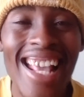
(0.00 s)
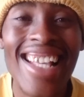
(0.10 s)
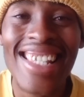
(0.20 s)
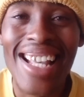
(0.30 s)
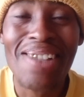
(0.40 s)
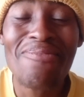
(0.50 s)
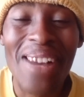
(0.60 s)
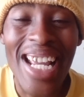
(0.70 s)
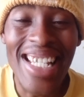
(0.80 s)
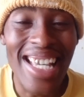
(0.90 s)
they
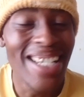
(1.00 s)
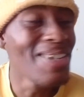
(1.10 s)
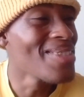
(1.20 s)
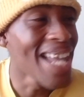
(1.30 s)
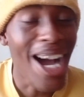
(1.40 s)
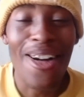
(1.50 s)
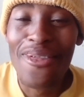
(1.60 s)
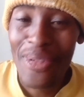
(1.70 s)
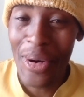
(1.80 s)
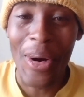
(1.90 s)
celebrated your
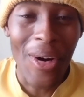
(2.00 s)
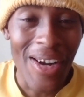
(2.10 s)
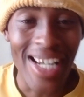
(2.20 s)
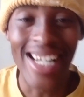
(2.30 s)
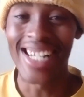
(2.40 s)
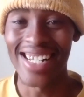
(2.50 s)
downfall.